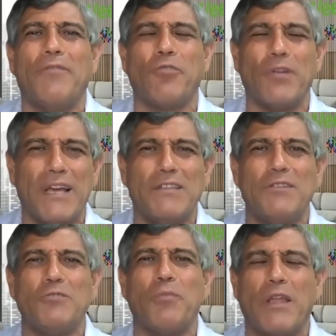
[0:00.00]
Leti
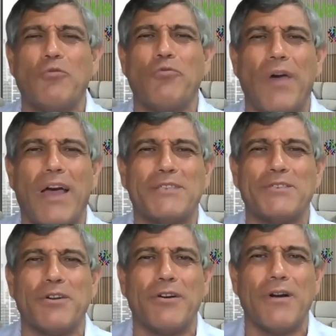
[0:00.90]
to
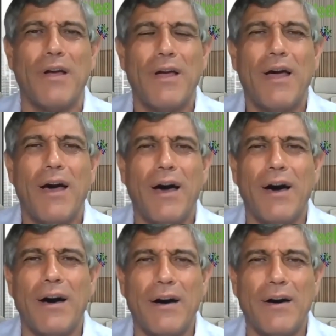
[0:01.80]
manufacture
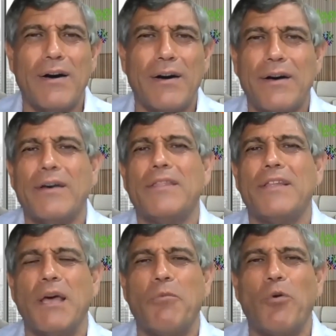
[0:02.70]
the
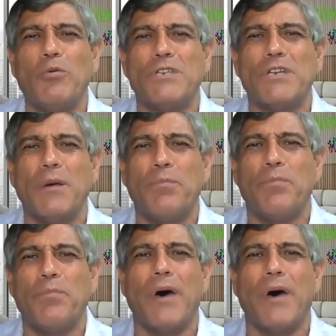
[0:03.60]
demo chip.